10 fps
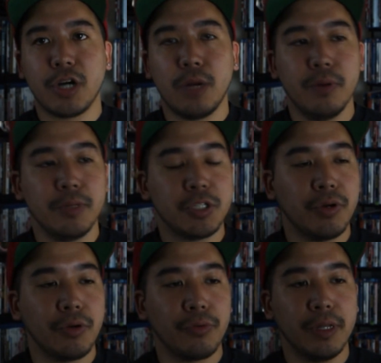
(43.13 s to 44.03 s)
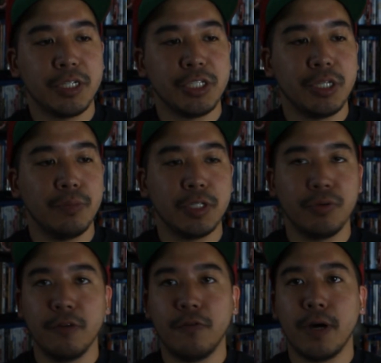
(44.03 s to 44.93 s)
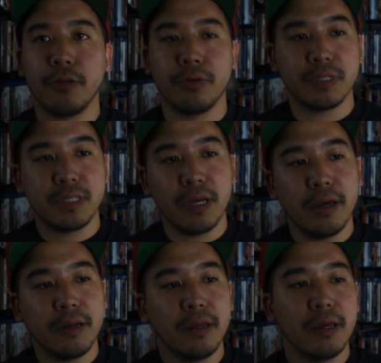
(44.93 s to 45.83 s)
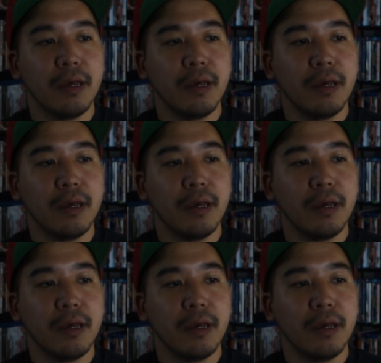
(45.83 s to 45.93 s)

drama between a relationship between a father and son.